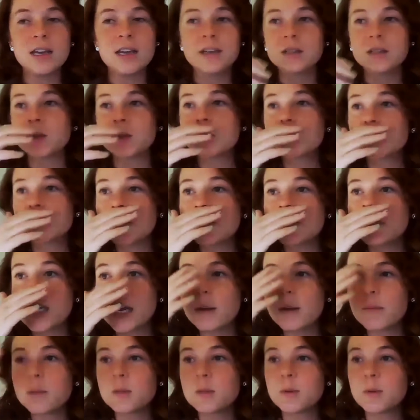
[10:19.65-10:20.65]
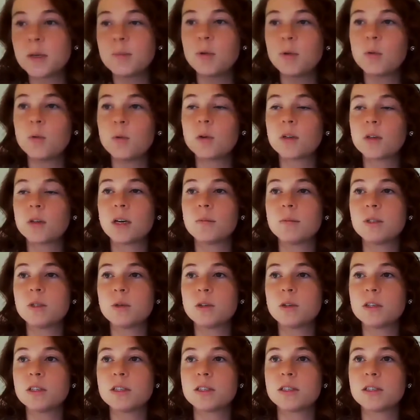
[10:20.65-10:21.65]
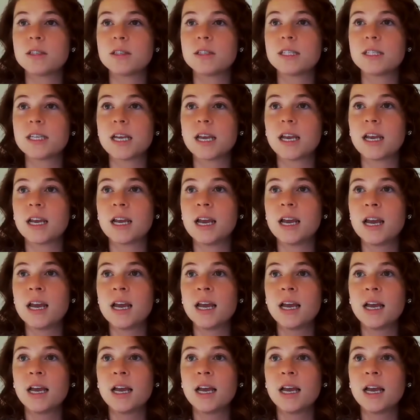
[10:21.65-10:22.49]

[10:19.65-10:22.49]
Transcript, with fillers: So sometimes people will come to us and say,